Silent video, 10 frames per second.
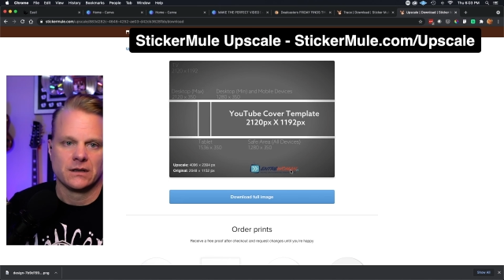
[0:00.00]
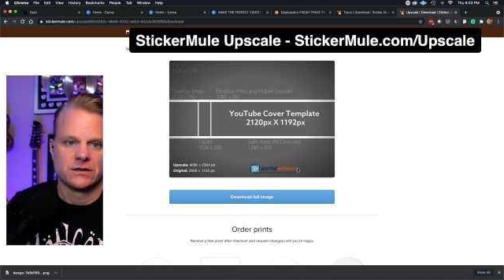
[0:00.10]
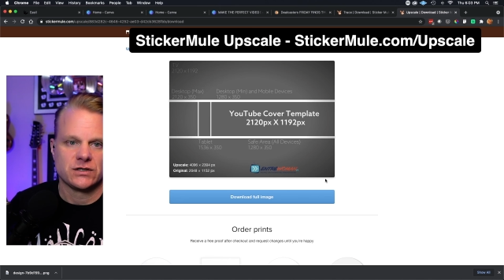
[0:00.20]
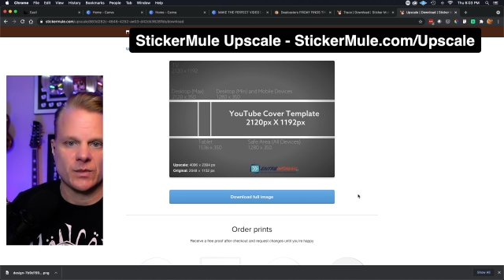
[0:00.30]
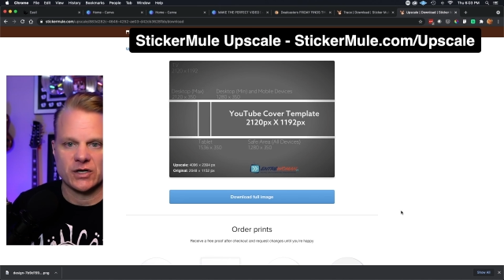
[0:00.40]

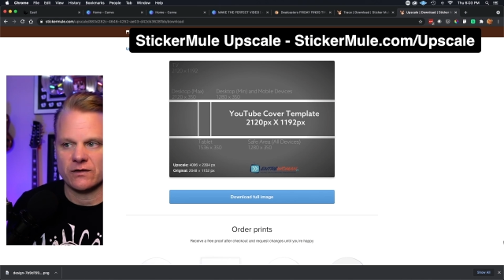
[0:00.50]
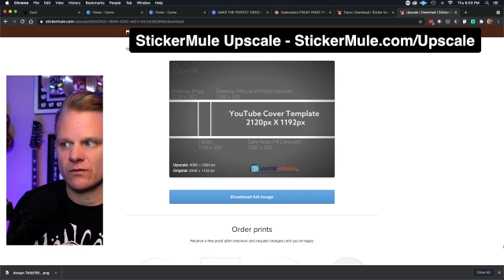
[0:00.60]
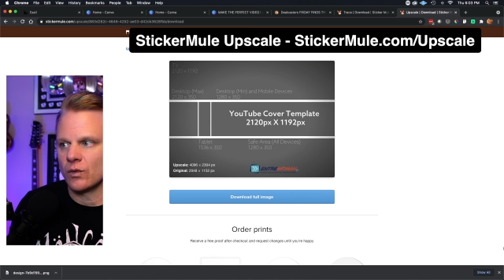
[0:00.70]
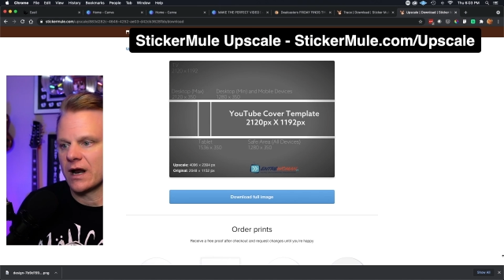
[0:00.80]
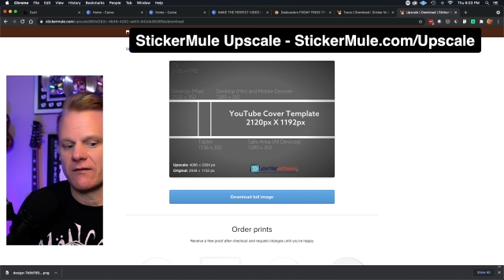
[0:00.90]
too much of
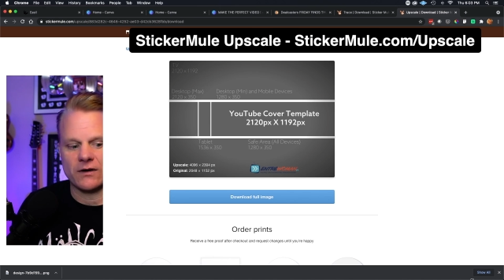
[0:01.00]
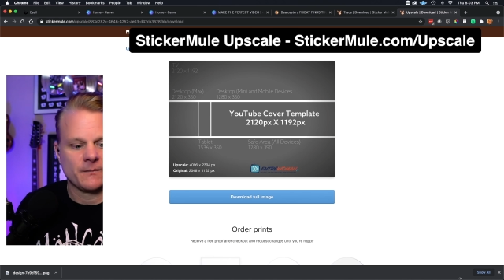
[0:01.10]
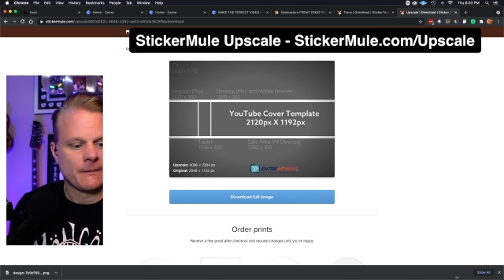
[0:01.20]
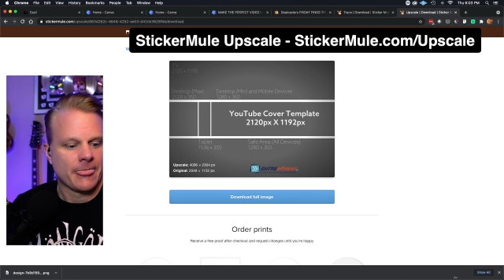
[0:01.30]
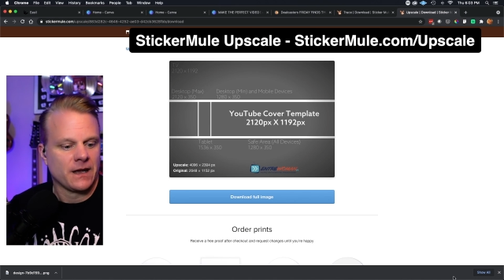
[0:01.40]
whatever.
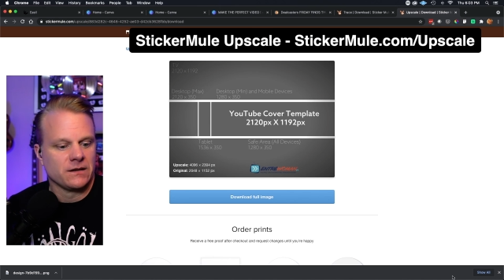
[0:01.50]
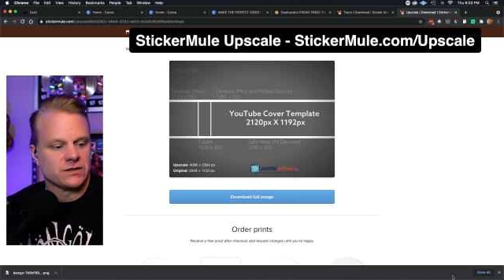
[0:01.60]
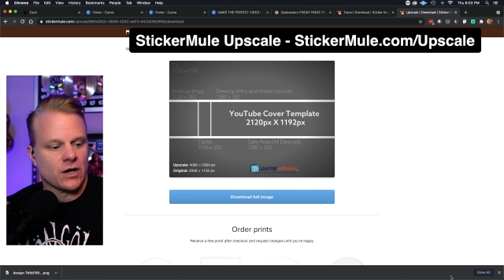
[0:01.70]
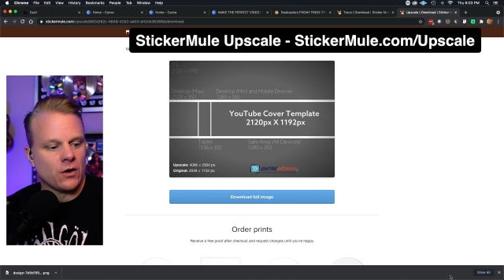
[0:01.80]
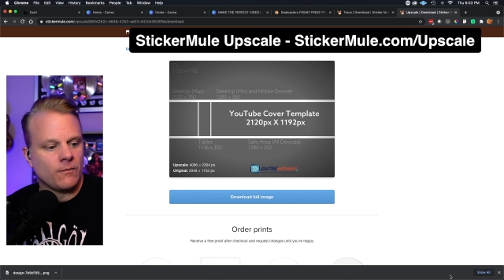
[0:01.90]

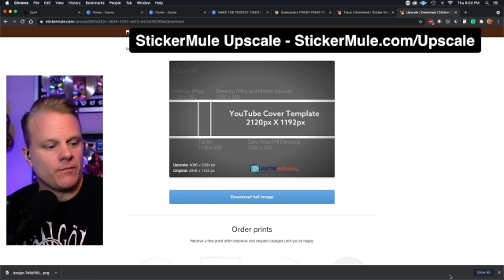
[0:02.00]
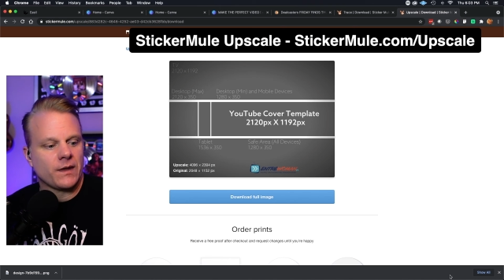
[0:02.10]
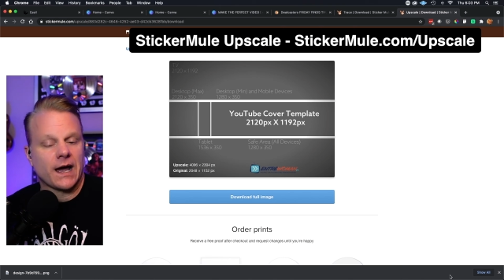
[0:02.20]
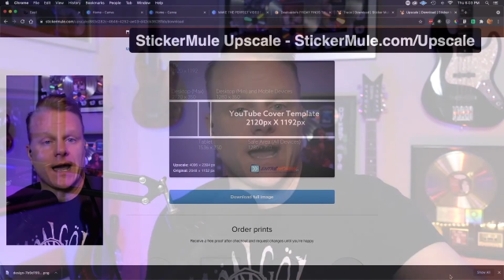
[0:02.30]
So I